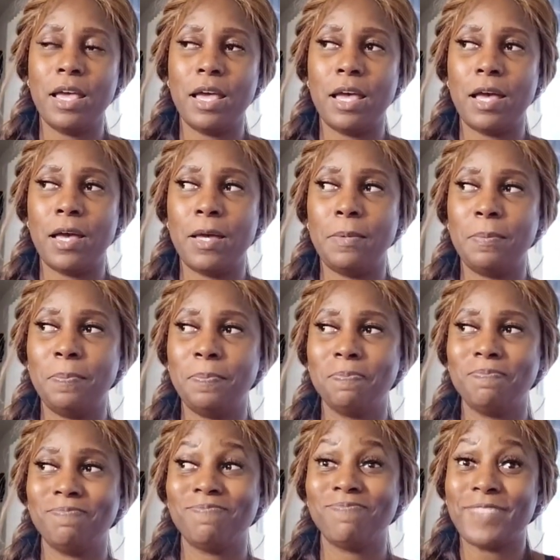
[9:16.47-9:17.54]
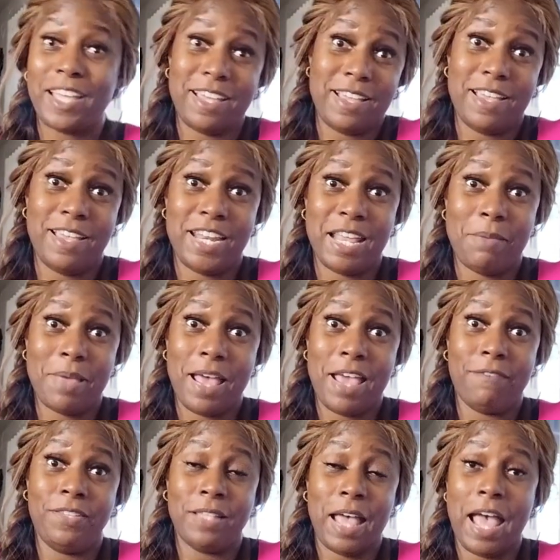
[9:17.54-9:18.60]
And
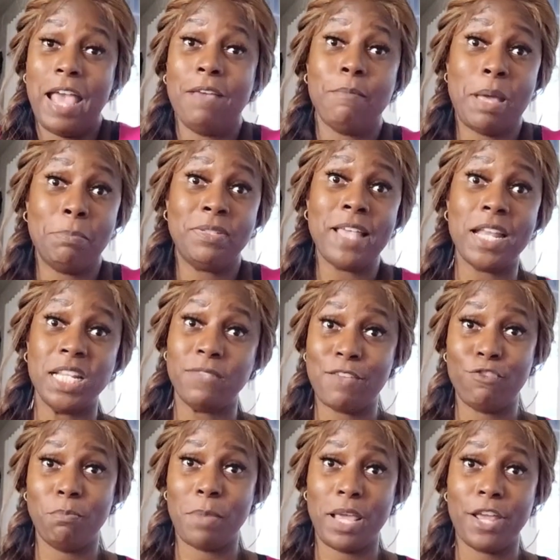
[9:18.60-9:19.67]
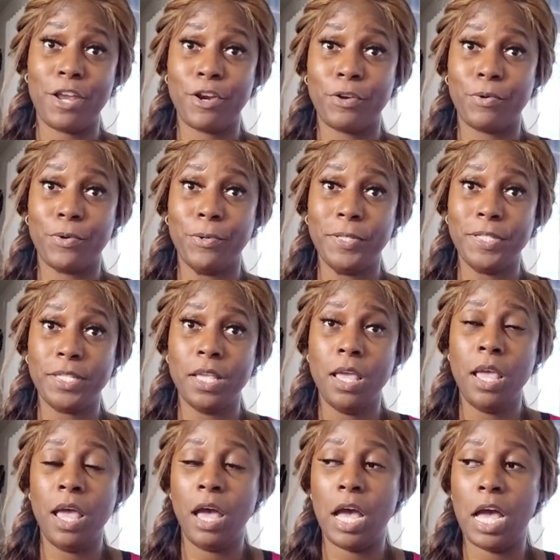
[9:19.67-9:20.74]
I'm satisfied with my hair growth.
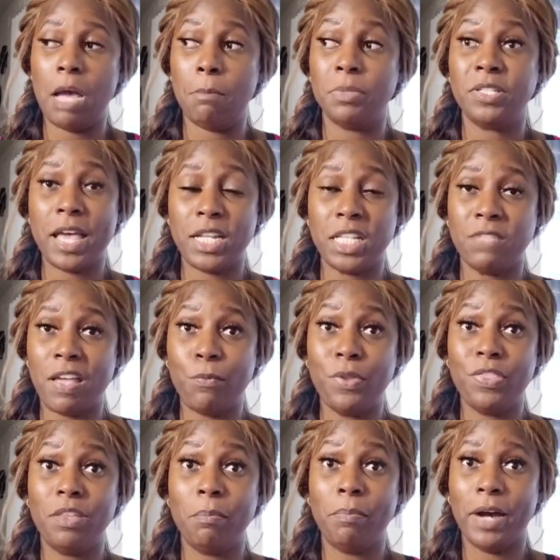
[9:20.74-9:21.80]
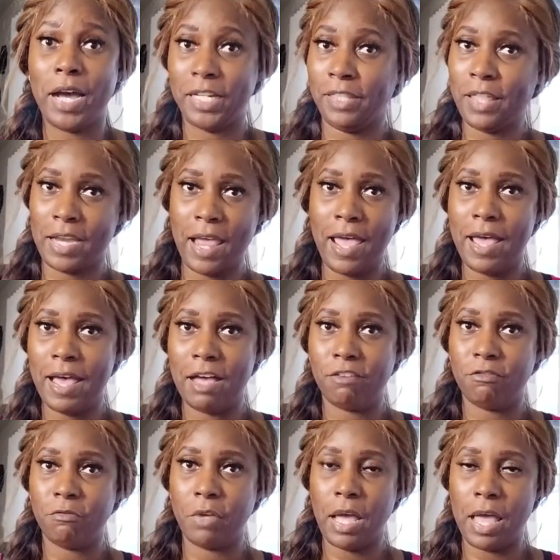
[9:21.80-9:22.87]
I'm satisfied with the body that I have.